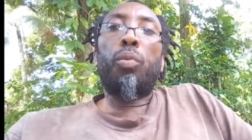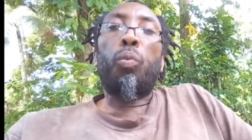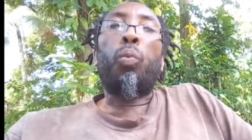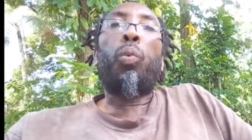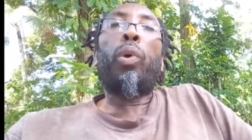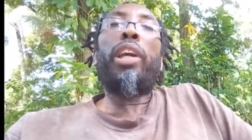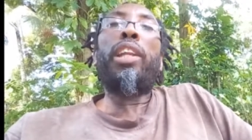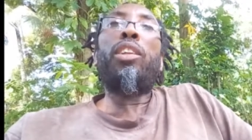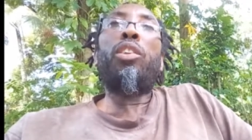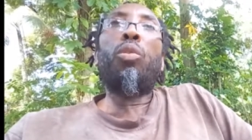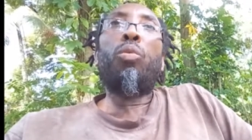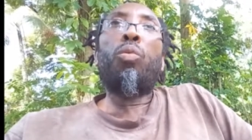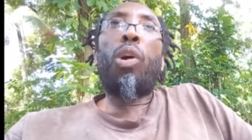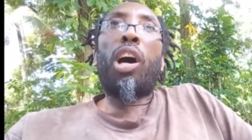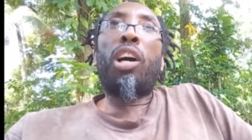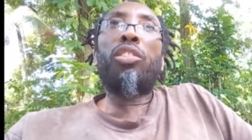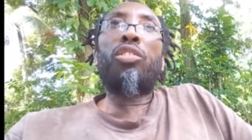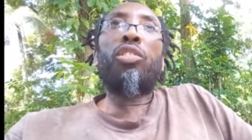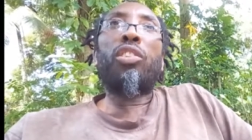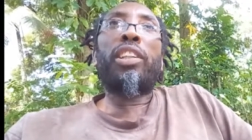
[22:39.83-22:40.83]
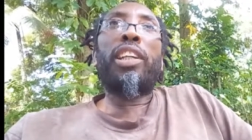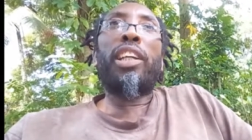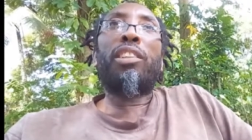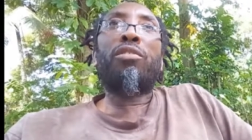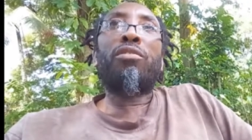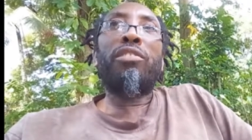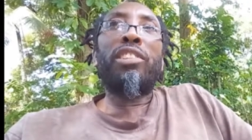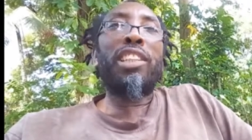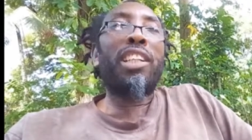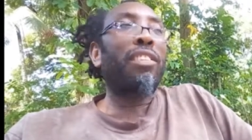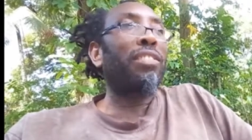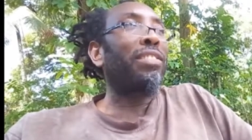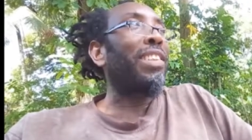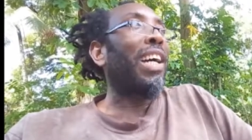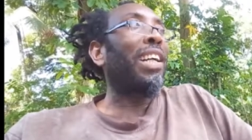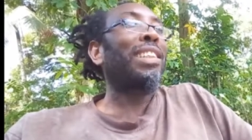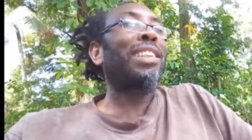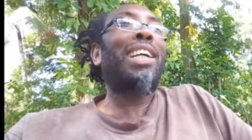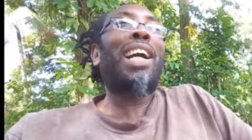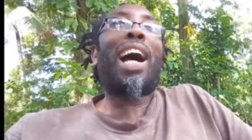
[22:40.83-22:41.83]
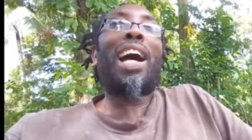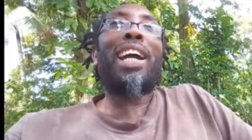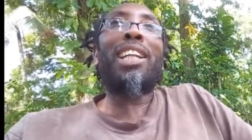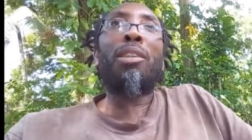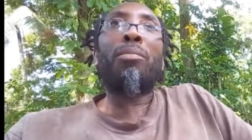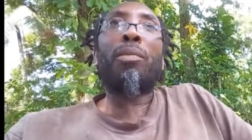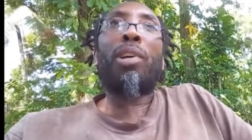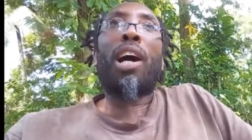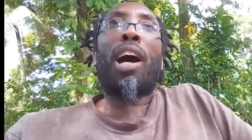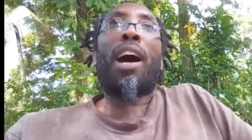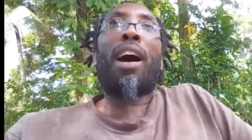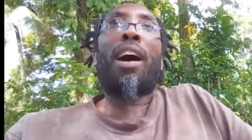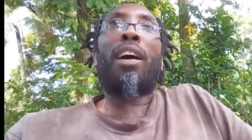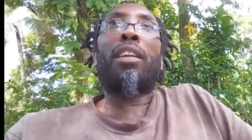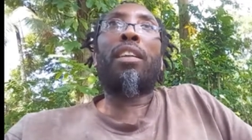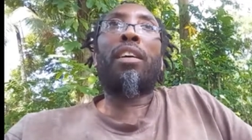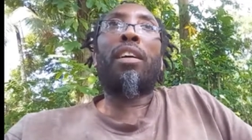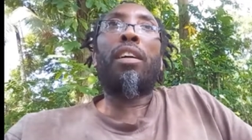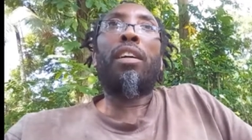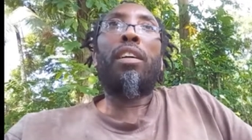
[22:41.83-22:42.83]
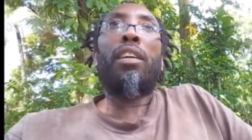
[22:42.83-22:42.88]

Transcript: When you want to get rid of that guy call